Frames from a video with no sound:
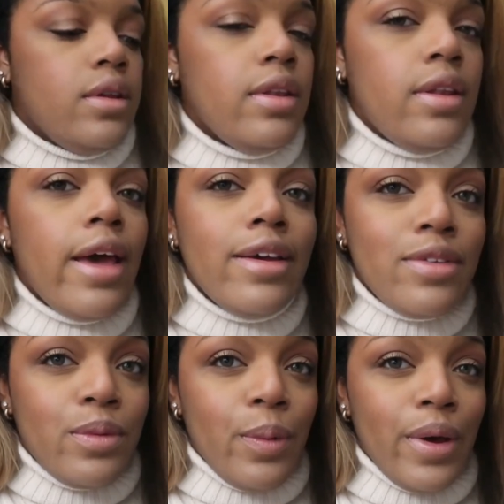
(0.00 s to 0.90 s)

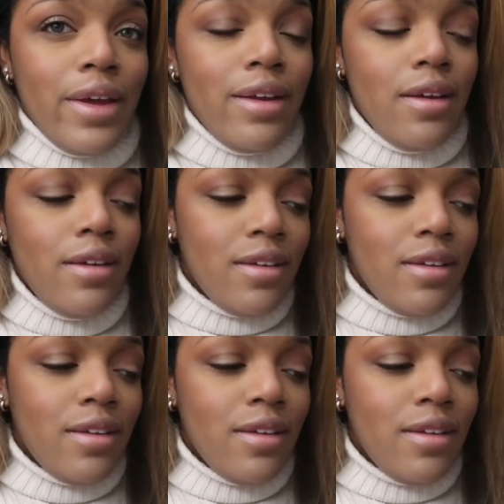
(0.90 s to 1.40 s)
Next one